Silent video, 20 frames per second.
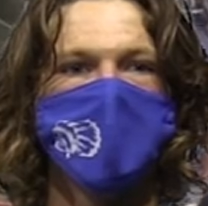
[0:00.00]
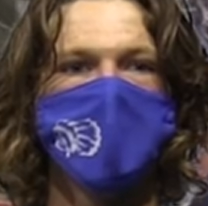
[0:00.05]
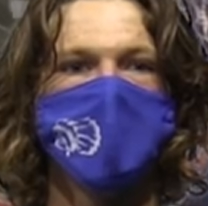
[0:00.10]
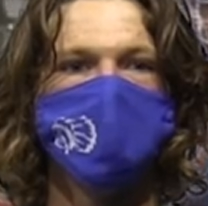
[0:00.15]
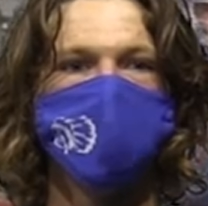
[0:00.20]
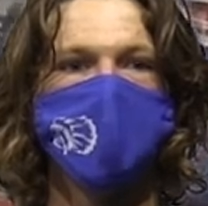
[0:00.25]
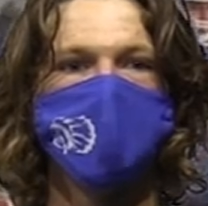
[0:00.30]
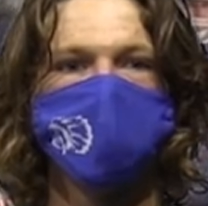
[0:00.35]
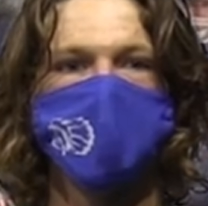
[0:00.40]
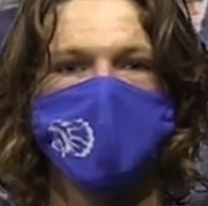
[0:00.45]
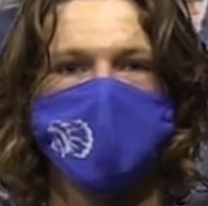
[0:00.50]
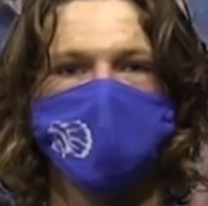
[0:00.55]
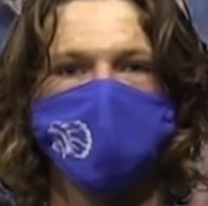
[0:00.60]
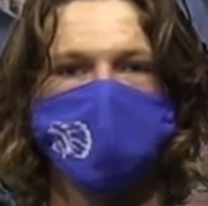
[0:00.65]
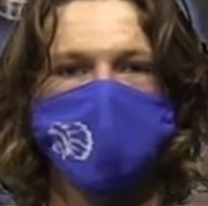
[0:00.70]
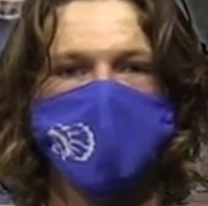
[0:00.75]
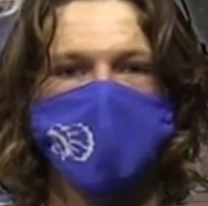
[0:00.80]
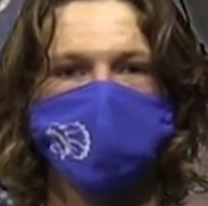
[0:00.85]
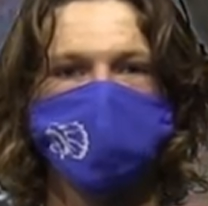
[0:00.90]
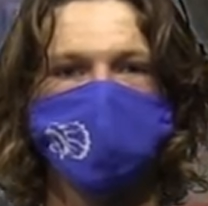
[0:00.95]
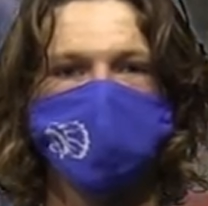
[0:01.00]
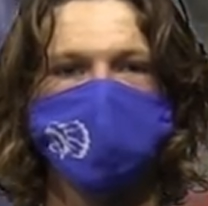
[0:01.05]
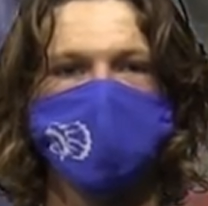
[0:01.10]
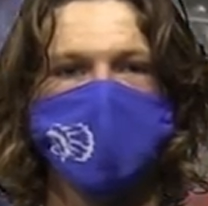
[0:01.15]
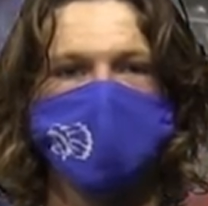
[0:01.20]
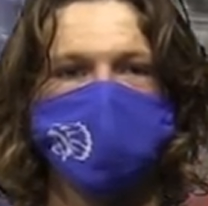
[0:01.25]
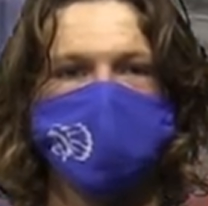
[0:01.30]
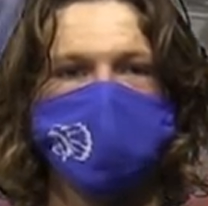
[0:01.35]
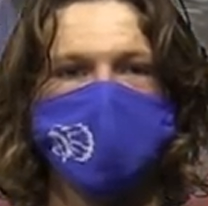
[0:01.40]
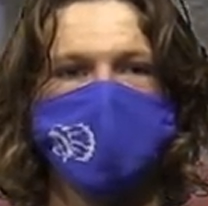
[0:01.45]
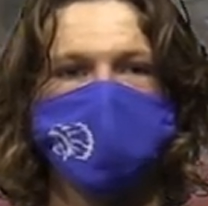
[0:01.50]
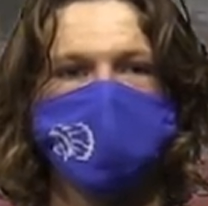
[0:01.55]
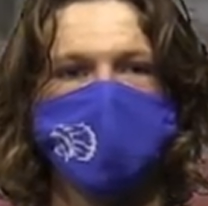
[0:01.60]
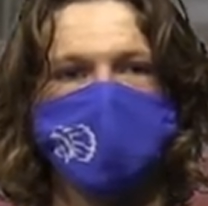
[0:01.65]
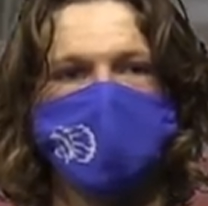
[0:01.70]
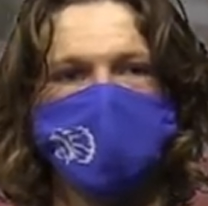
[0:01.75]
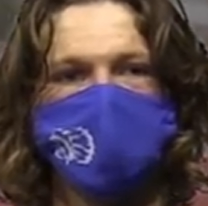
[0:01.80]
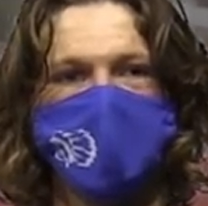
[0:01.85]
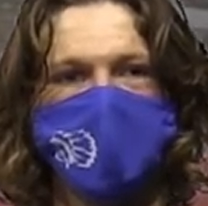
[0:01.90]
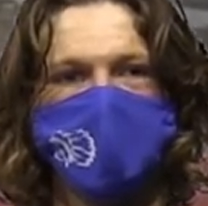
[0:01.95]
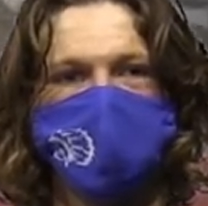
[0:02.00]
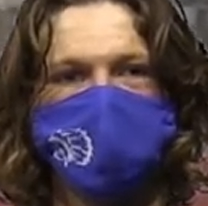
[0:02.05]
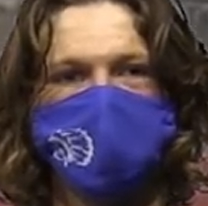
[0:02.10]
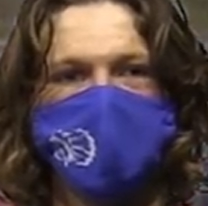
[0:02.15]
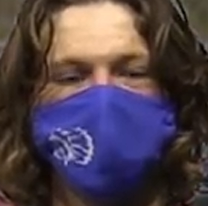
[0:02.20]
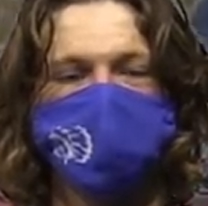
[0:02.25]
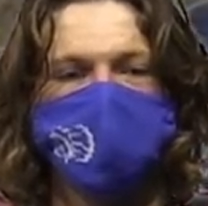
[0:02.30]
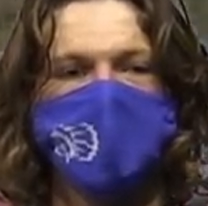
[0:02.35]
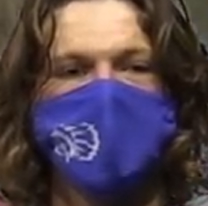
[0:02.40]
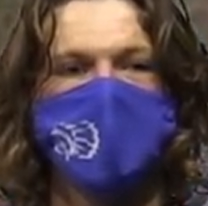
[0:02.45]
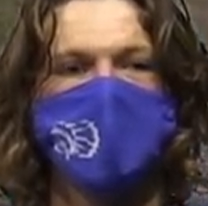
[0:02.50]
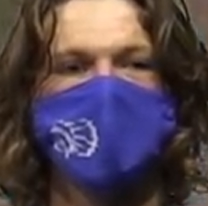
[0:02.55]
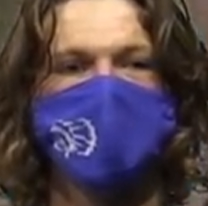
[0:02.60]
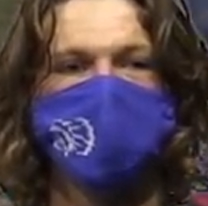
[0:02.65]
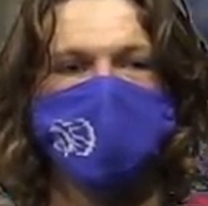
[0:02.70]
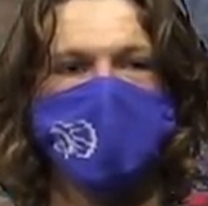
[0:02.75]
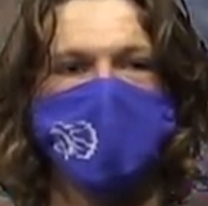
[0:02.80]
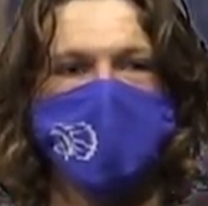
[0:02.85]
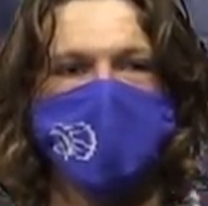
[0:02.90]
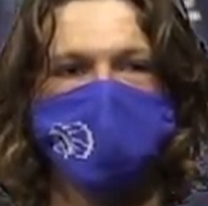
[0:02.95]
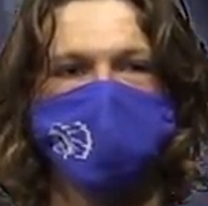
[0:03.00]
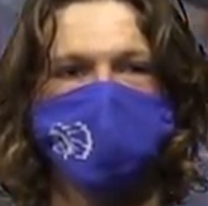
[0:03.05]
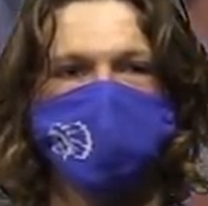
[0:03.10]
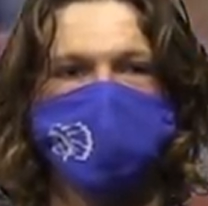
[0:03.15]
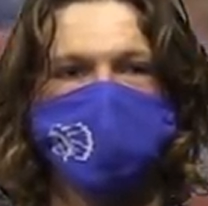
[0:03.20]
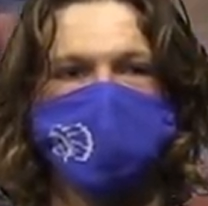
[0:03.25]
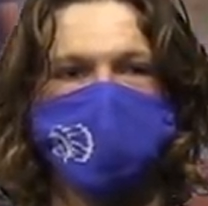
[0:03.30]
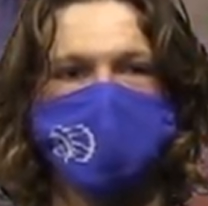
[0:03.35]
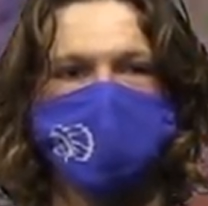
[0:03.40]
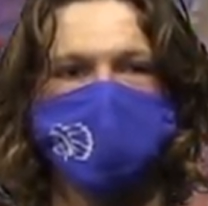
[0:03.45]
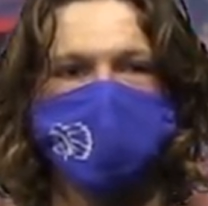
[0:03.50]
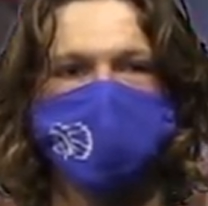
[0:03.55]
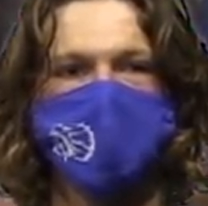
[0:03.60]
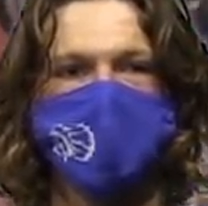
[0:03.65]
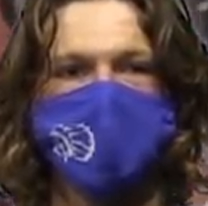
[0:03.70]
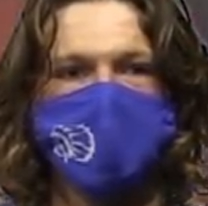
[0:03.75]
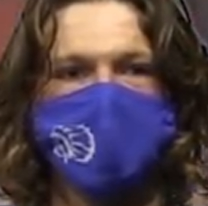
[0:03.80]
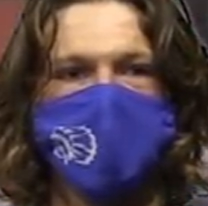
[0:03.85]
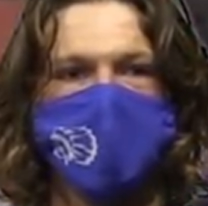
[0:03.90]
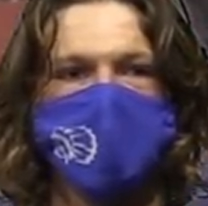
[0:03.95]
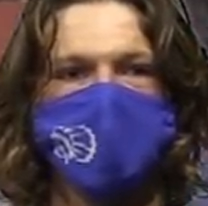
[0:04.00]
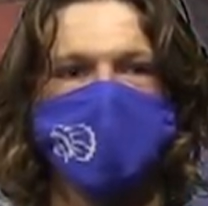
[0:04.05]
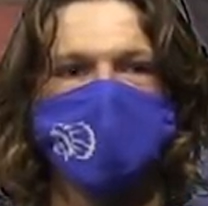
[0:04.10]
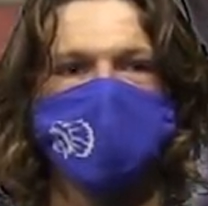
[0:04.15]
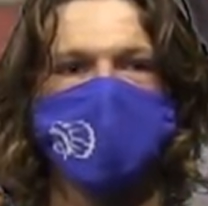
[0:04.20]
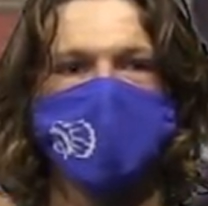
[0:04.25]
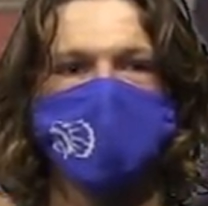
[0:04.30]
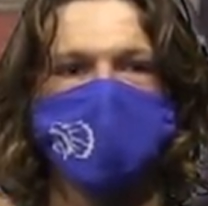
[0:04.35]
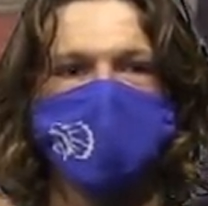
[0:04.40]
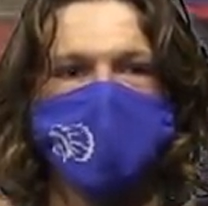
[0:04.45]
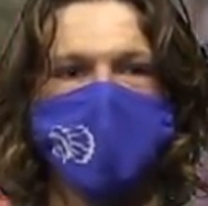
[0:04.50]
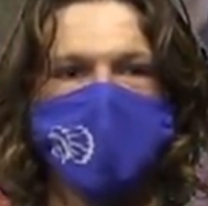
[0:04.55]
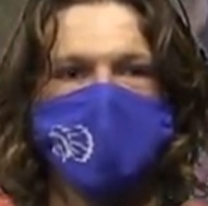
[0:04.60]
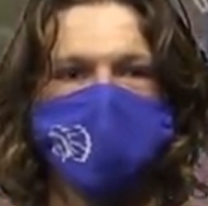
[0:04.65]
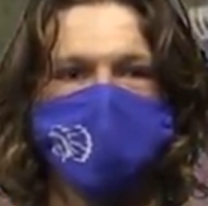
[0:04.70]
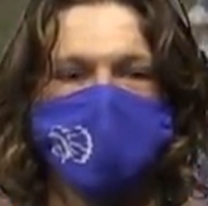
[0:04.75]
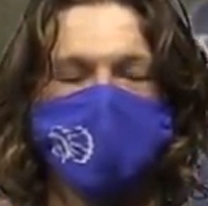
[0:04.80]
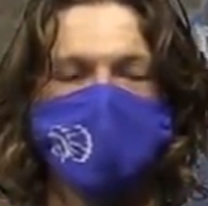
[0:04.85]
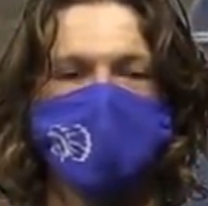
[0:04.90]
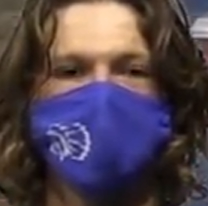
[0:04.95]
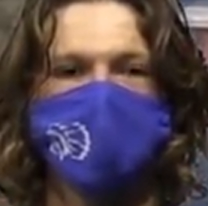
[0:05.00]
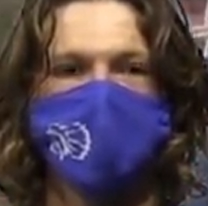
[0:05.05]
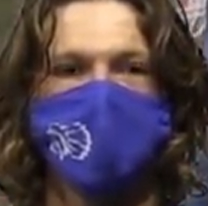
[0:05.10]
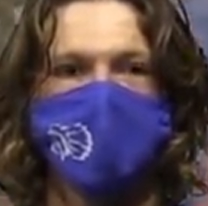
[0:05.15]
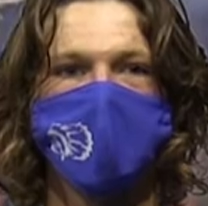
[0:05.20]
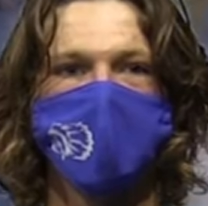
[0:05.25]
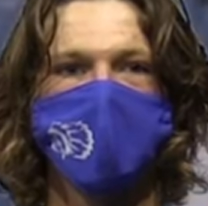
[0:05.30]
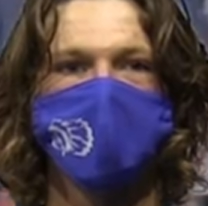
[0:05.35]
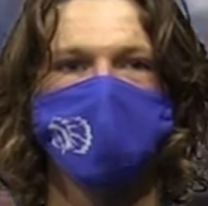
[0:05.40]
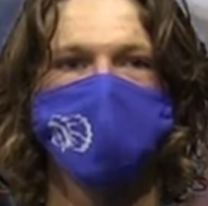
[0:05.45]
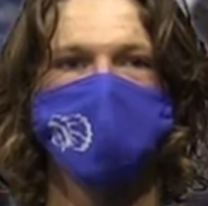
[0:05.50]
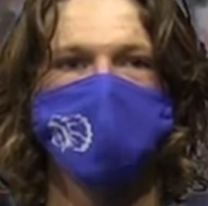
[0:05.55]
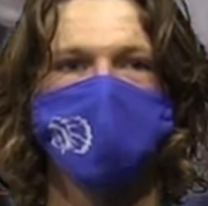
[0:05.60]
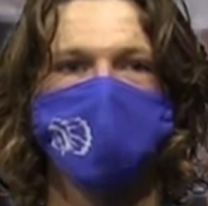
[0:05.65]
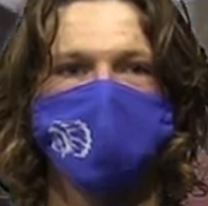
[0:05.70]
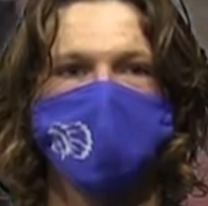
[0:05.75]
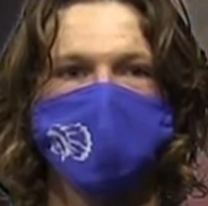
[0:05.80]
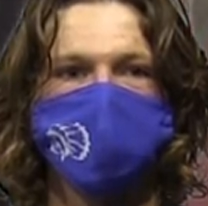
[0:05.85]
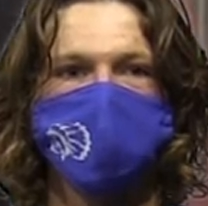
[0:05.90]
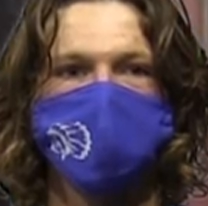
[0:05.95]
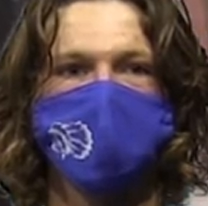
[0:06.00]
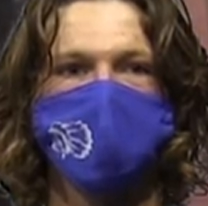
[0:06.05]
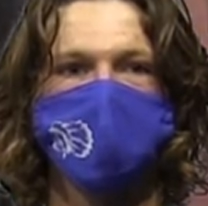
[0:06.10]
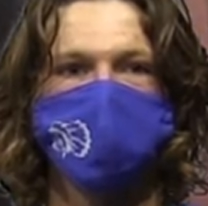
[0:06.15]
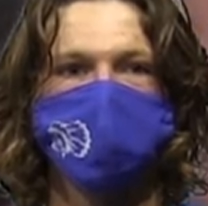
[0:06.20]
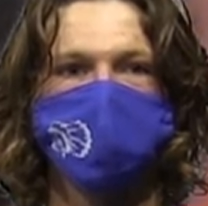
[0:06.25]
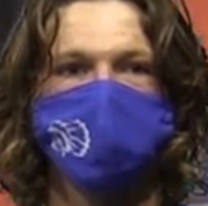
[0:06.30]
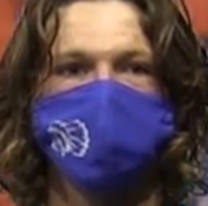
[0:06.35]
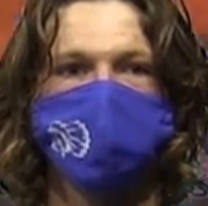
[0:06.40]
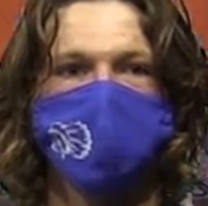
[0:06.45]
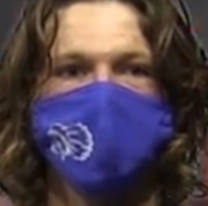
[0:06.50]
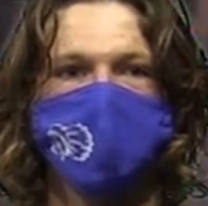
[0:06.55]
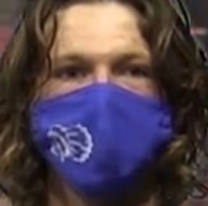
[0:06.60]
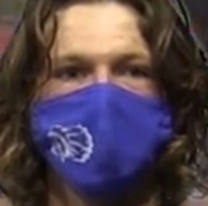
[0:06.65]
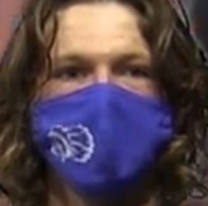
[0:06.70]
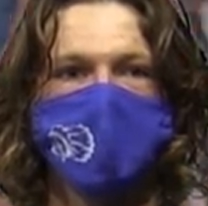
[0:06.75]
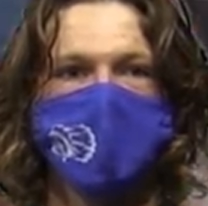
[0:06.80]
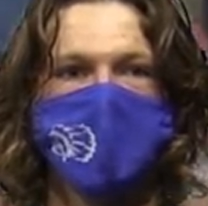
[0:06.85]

Meanwhile, the Padres have a big month ahead of them, uh, which determines whether or not they take the wild card or the division home this week.